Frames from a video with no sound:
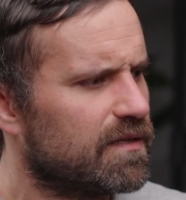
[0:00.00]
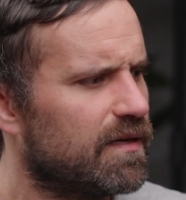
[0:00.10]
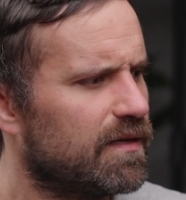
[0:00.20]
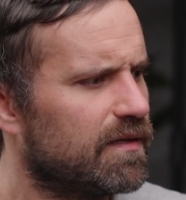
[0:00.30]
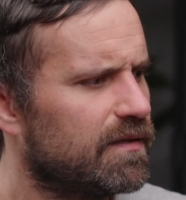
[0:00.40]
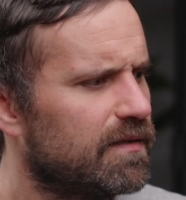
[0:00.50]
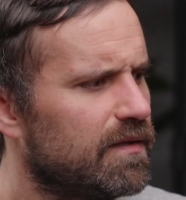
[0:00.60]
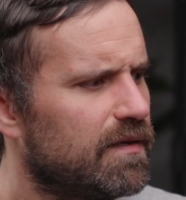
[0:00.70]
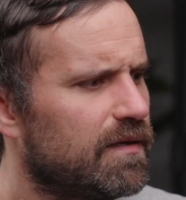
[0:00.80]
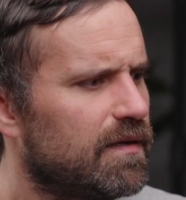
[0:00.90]
Uh,
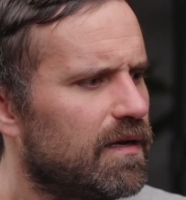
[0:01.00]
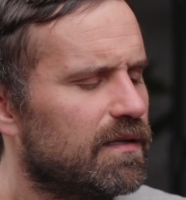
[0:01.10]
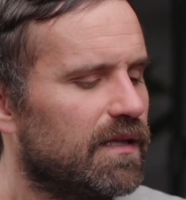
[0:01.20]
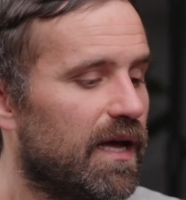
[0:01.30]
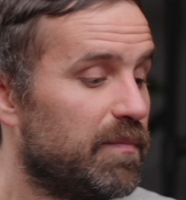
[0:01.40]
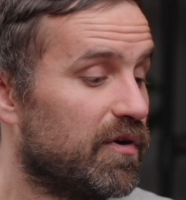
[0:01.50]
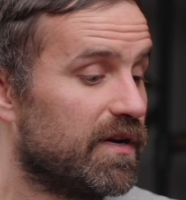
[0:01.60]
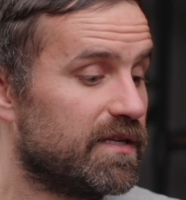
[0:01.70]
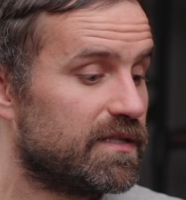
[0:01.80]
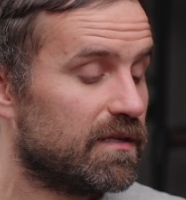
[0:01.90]

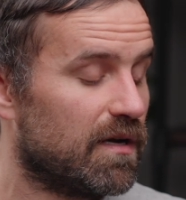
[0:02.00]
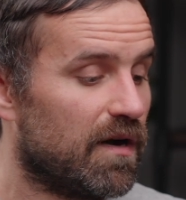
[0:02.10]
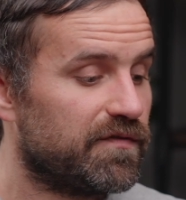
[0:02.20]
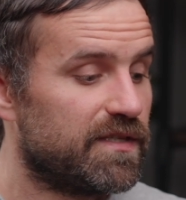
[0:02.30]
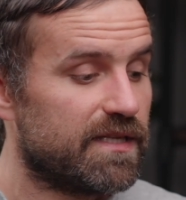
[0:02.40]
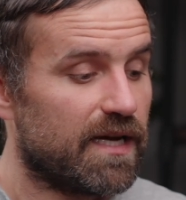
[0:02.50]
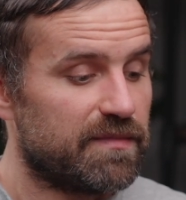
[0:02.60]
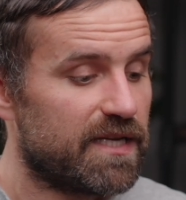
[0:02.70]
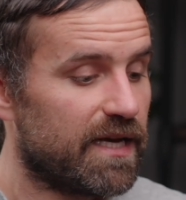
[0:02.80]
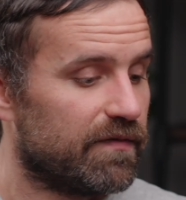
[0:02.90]
libraries
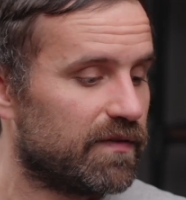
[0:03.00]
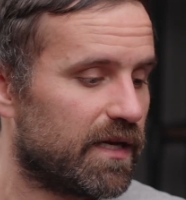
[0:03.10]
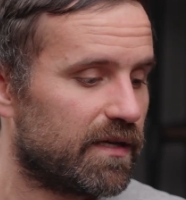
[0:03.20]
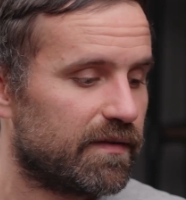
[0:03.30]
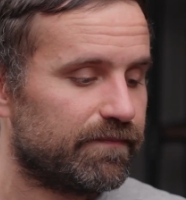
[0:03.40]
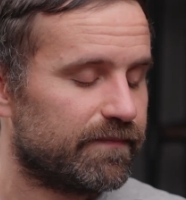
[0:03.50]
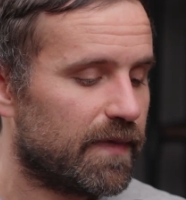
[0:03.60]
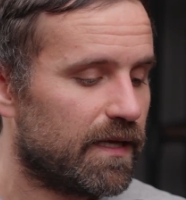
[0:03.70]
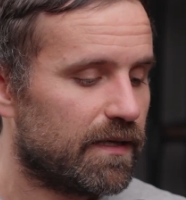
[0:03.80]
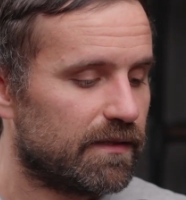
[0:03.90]
oftentimes have like
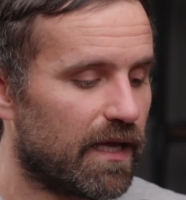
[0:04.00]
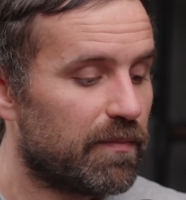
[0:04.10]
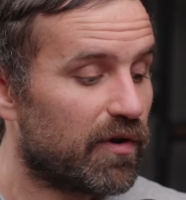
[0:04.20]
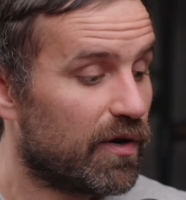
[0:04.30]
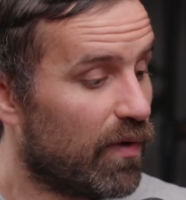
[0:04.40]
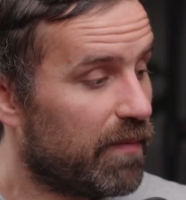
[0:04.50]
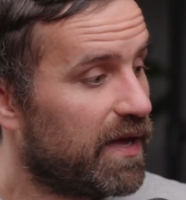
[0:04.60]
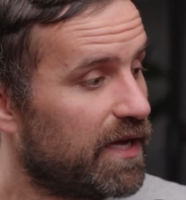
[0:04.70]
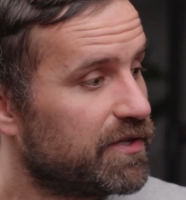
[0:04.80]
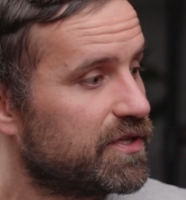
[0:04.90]
uh, library web
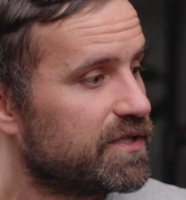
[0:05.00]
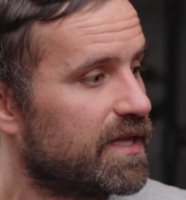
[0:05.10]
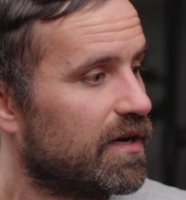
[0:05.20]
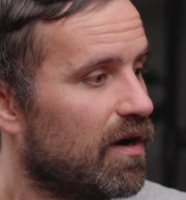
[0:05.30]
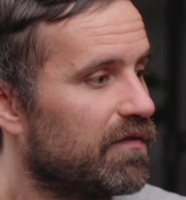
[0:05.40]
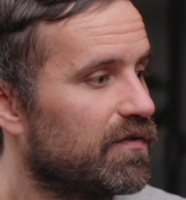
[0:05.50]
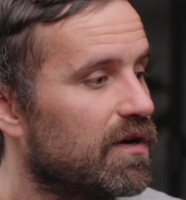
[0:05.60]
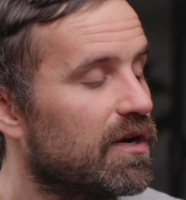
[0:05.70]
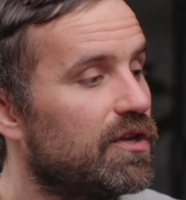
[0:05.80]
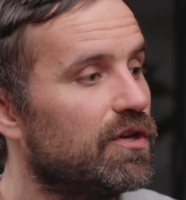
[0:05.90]
pages that
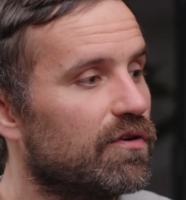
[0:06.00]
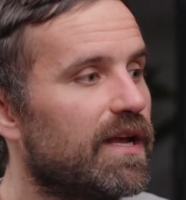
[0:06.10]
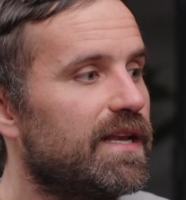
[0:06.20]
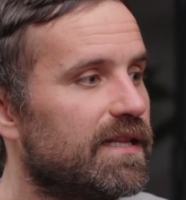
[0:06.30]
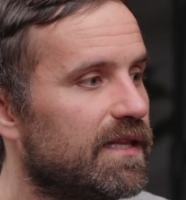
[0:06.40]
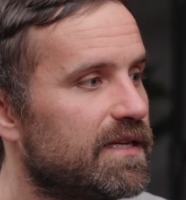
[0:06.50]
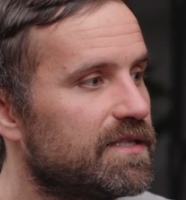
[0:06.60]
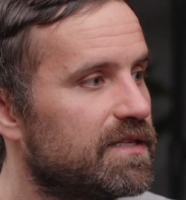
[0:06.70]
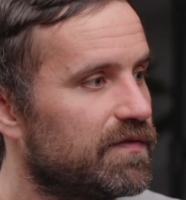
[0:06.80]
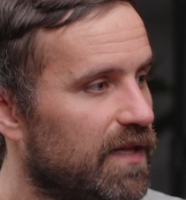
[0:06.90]
offer a curated
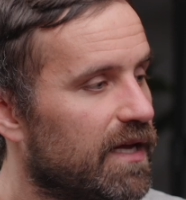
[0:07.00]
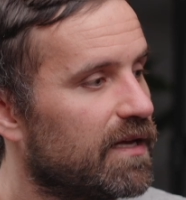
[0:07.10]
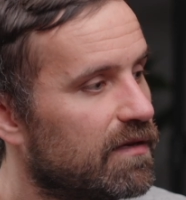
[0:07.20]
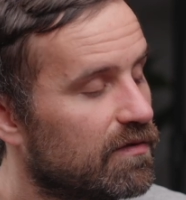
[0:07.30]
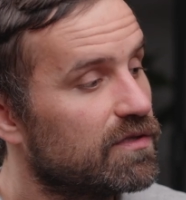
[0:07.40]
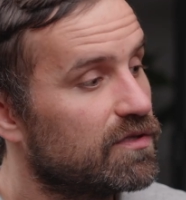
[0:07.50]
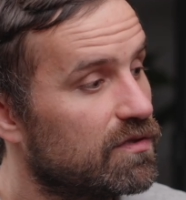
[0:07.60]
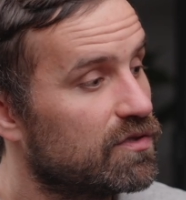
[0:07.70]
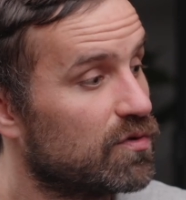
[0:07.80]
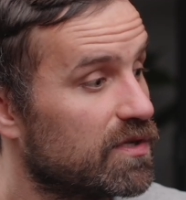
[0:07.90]
list of like
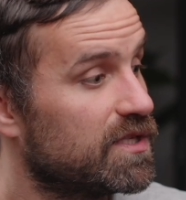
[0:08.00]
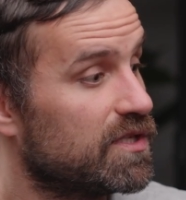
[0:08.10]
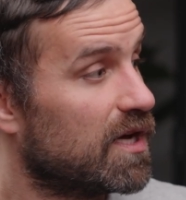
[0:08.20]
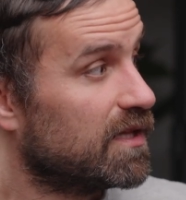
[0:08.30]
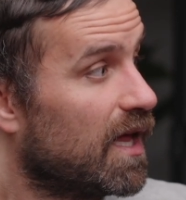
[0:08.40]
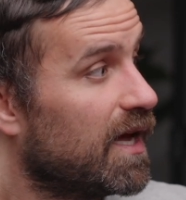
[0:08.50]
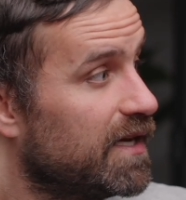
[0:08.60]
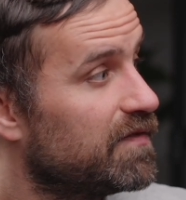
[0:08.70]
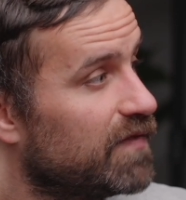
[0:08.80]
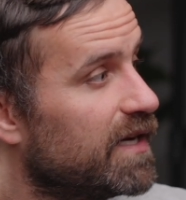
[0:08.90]
sources
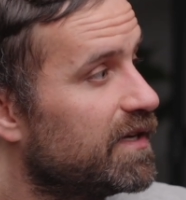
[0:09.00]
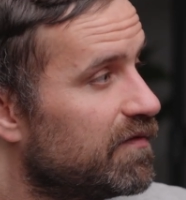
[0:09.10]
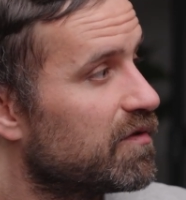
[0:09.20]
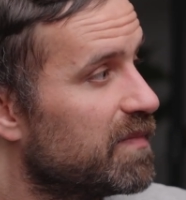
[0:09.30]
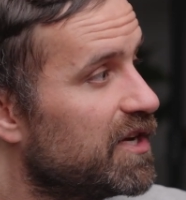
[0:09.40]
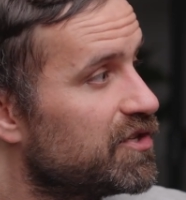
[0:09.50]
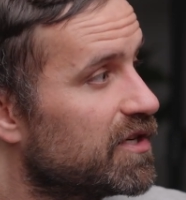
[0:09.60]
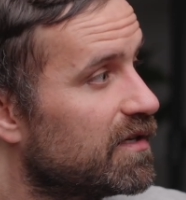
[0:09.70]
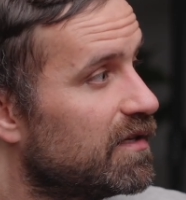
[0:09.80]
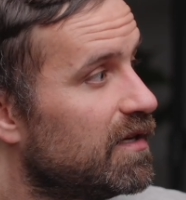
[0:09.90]
online to find information.